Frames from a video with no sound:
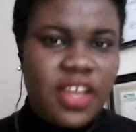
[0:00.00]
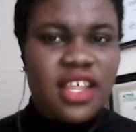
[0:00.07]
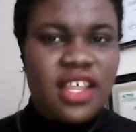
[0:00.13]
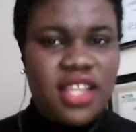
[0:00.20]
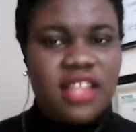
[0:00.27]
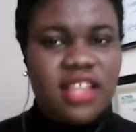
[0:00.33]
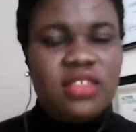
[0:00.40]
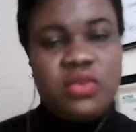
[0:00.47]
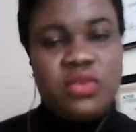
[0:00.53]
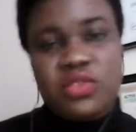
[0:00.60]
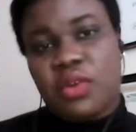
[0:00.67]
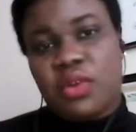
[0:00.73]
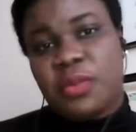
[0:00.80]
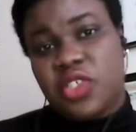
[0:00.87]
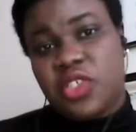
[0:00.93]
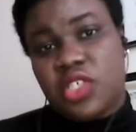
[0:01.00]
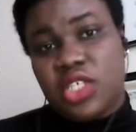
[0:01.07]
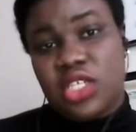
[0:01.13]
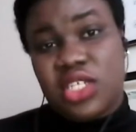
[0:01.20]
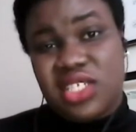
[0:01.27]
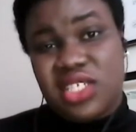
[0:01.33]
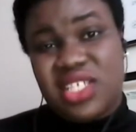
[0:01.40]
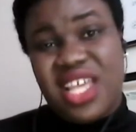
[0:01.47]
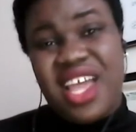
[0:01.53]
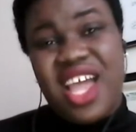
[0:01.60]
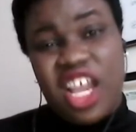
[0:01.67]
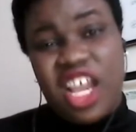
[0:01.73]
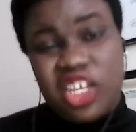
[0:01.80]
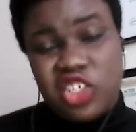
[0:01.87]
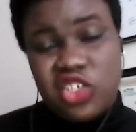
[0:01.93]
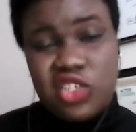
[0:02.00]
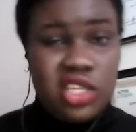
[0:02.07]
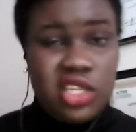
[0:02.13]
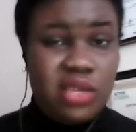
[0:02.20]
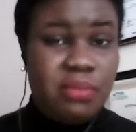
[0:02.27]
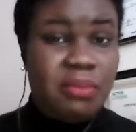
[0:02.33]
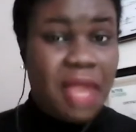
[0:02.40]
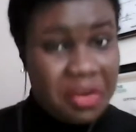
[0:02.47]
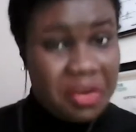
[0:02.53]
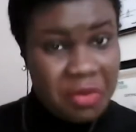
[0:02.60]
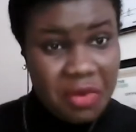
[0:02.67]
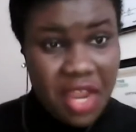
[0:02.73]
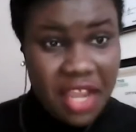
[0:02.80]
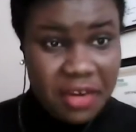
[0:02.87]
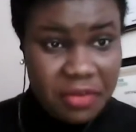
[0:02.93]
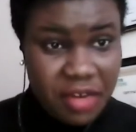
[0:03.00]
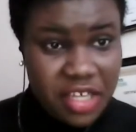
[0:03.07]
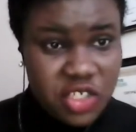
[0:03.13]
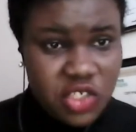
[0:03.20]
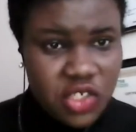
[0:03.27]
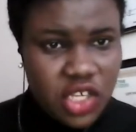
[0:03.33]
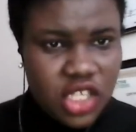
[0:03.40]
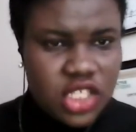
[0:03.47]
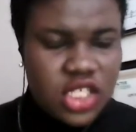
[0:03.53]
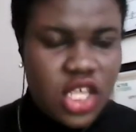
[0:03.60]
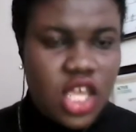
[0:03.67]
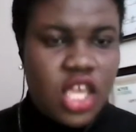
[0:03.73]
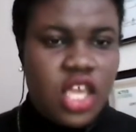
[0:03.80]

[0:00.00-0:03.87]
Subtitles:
out that those opportunities are actually microaggressions.